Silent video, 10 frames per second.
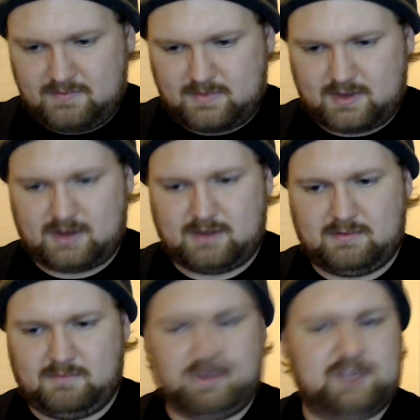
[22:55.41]
waist
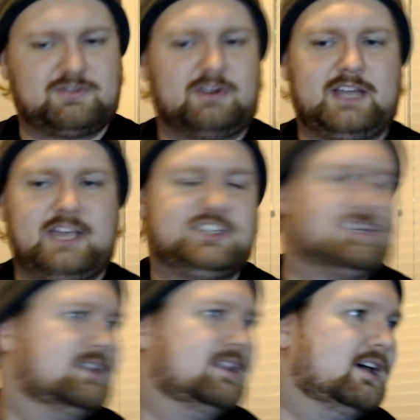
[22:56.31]
rotation,
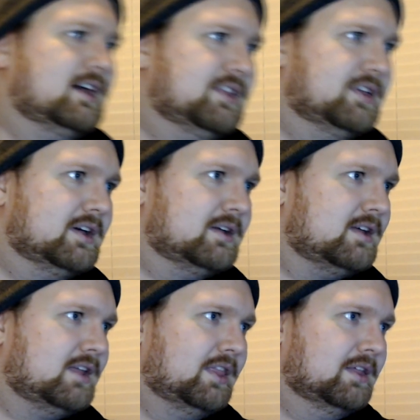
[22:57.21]

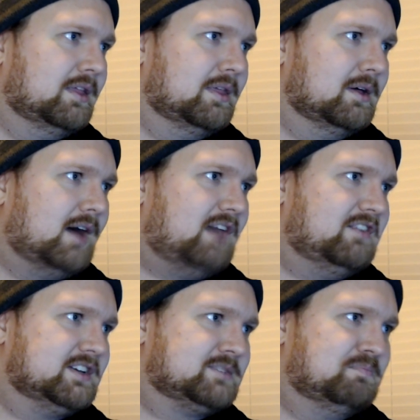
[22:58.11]
the obvious
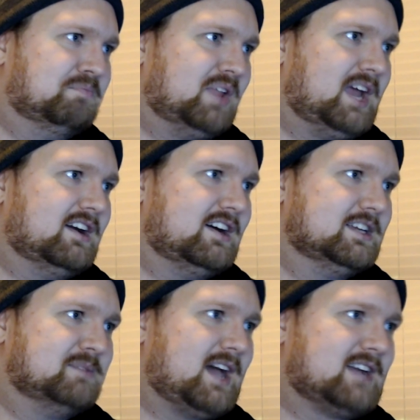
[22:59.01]
plane on his back
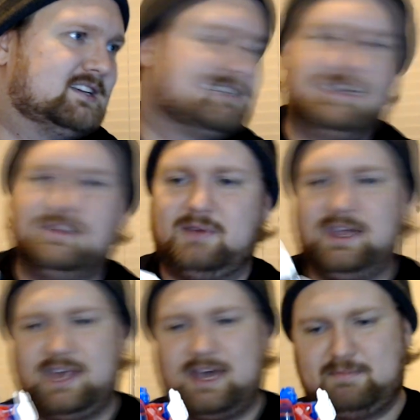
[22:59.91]
does get in the way of that,
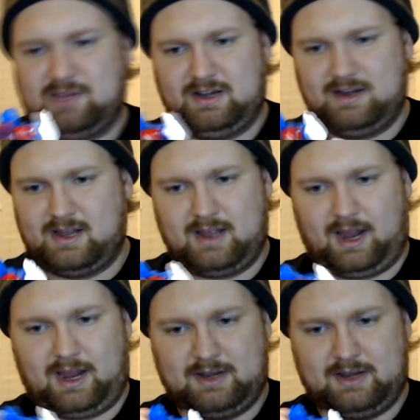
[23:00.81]
but I don't